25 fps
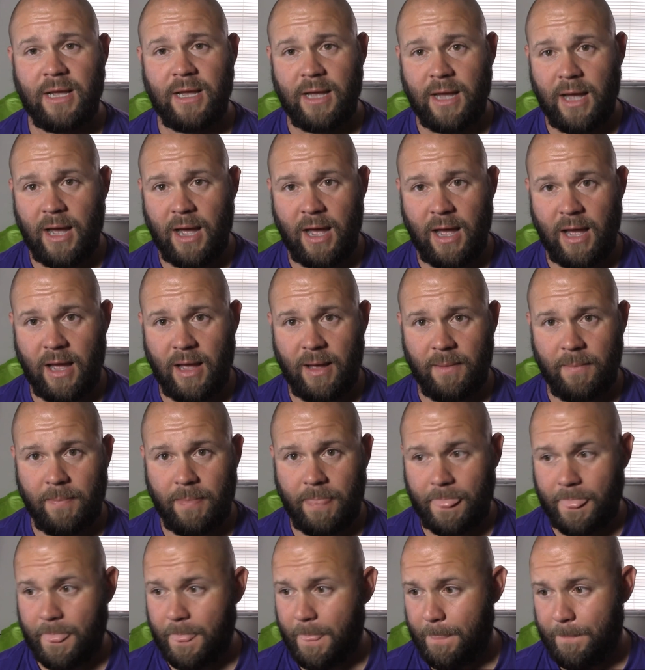
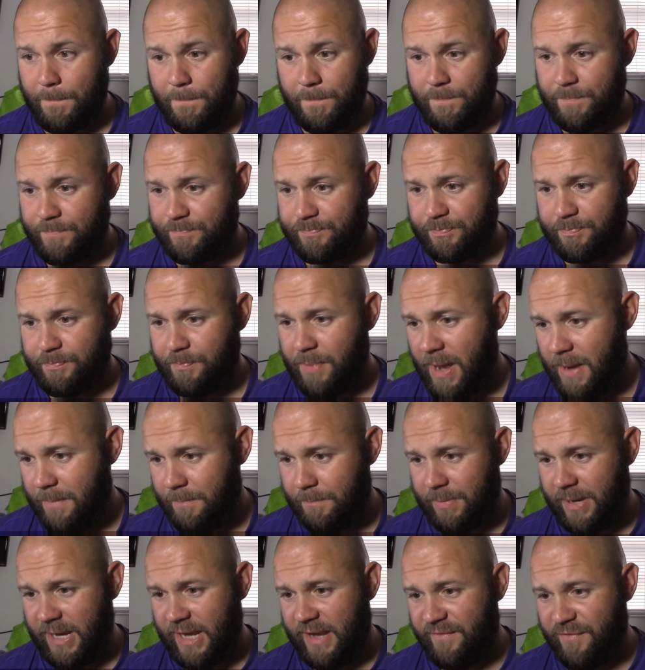
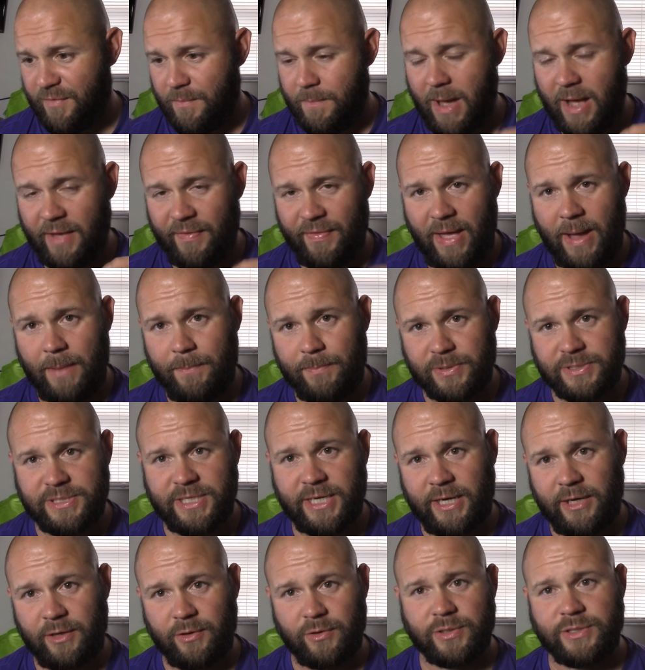pet peeve about that
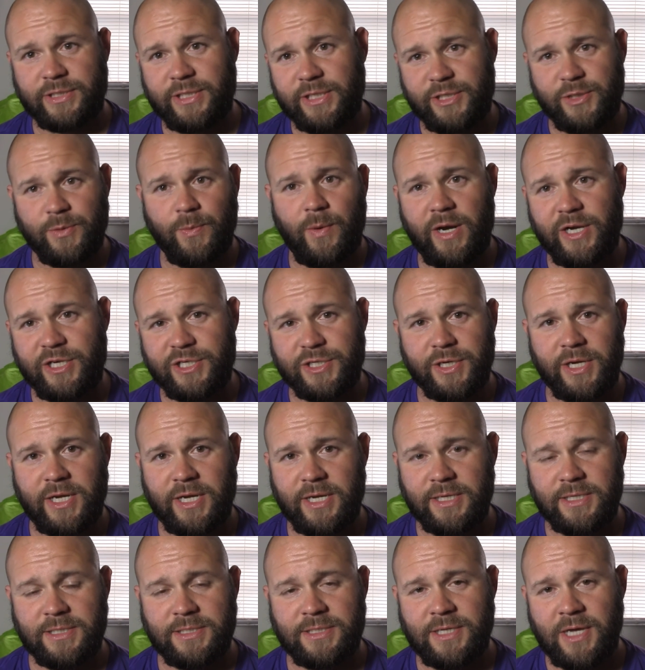particular situation
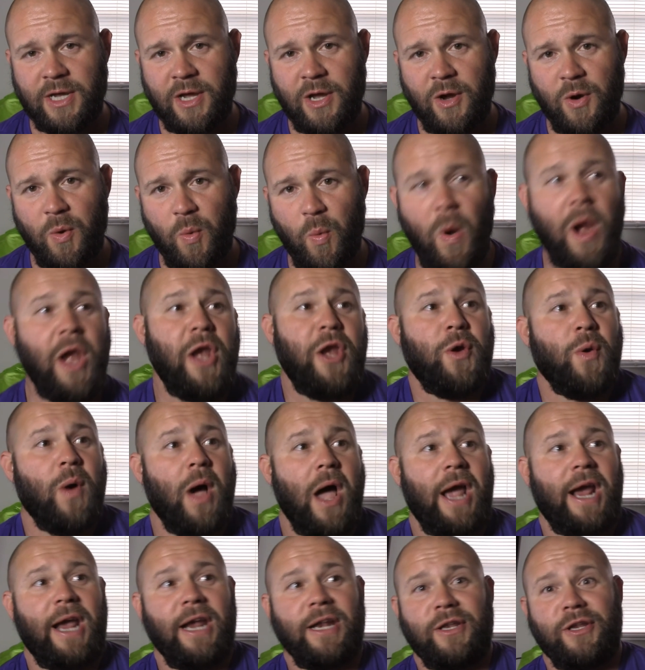is, when do
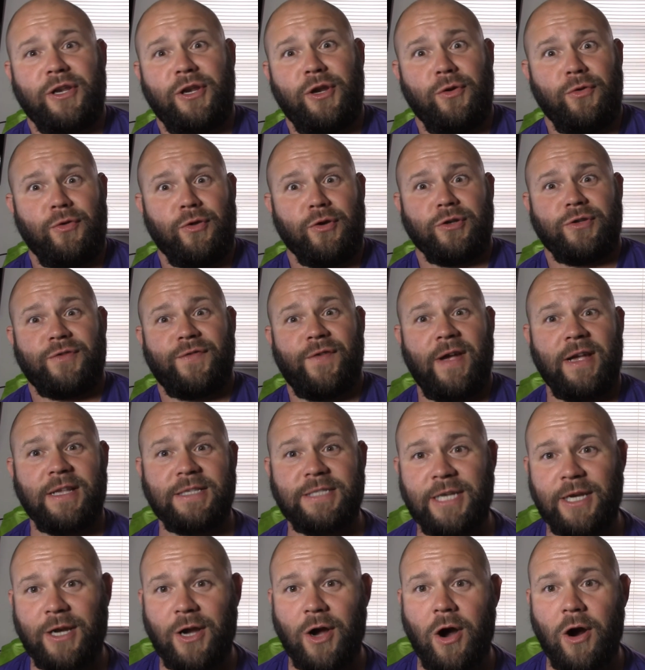I get to do those
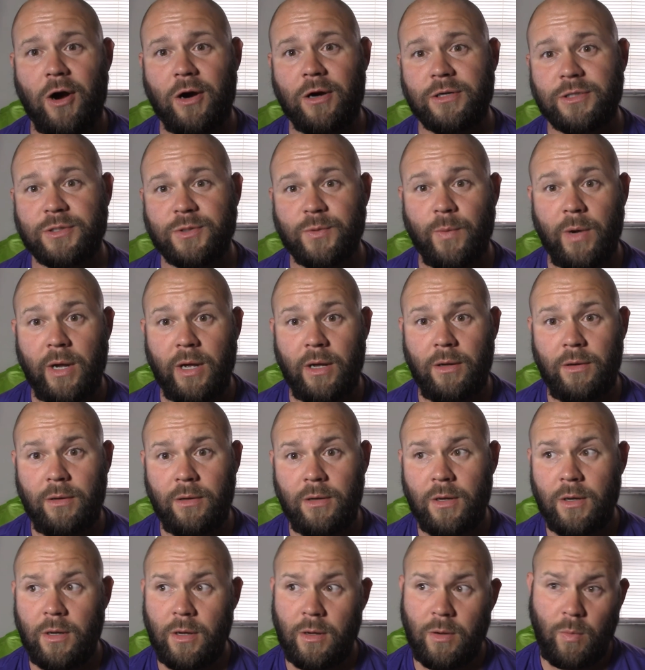fancy cars?
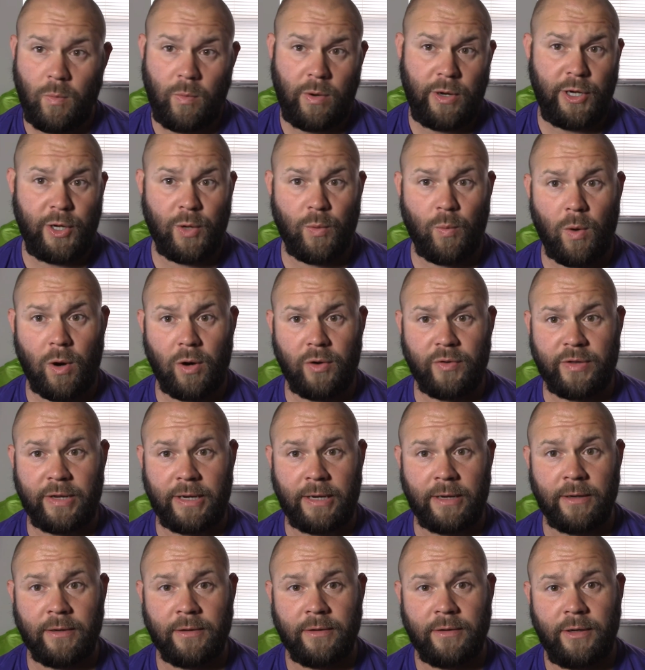Well, when you're
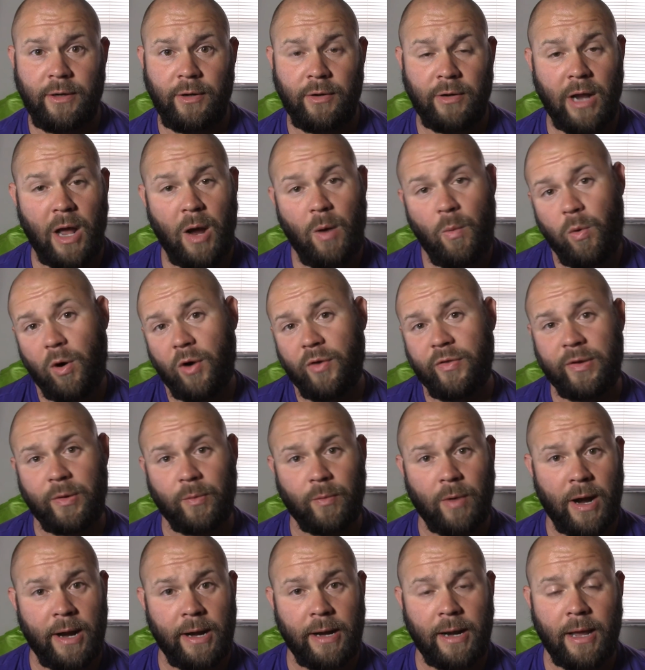worthy. You're not worthy
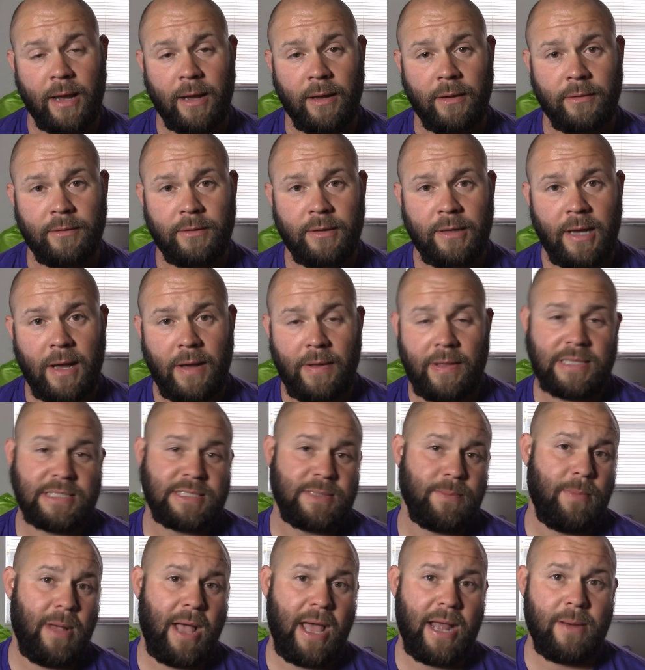right now. And that's
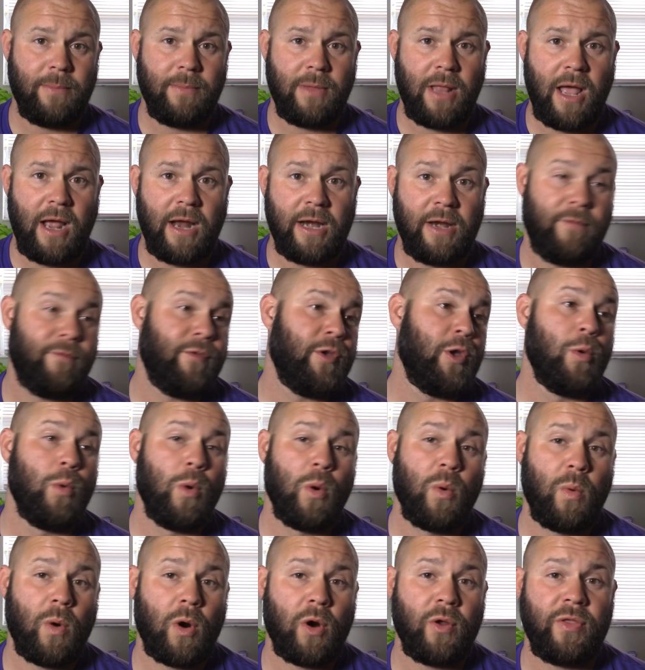the bottom line. If you
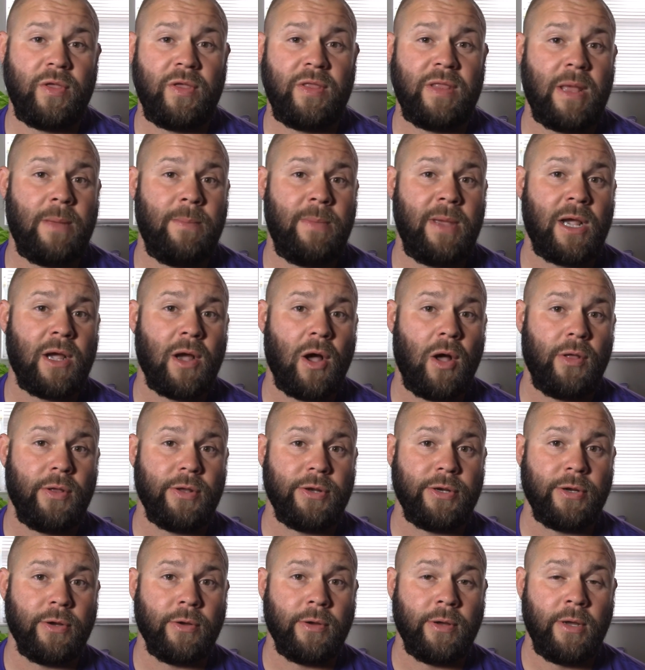were worthy, they'd be
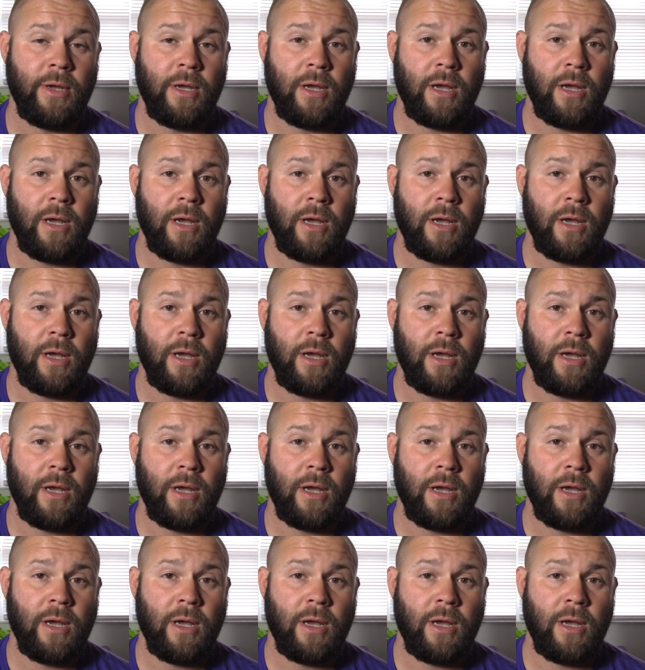calling you.